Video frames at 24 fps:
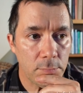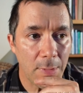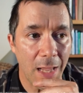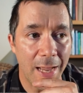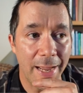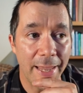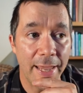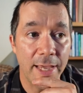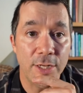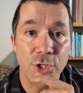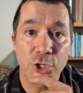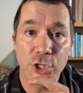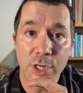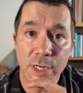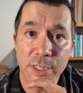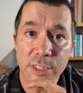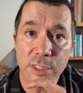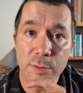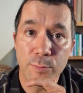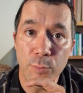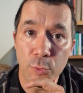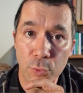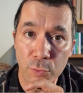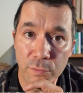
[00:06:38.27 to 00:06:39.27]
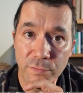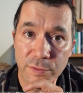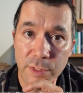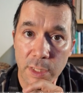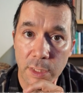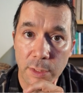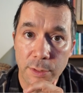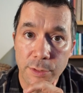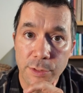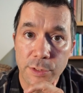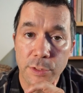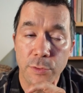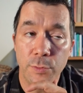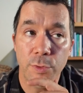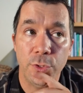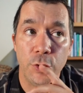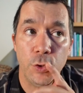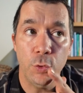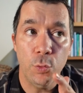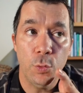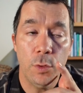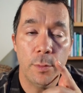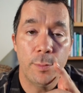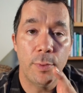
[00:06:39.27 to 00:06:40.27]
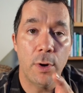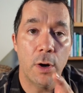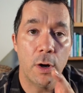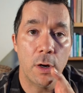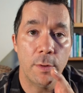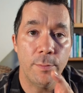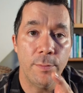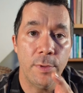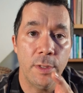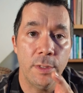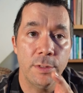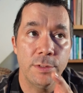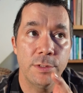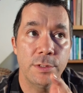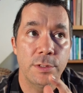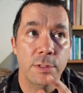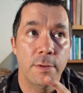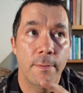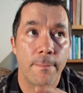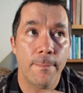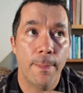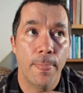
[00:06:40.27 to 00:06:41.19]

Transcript: I had just moved into a new apartment,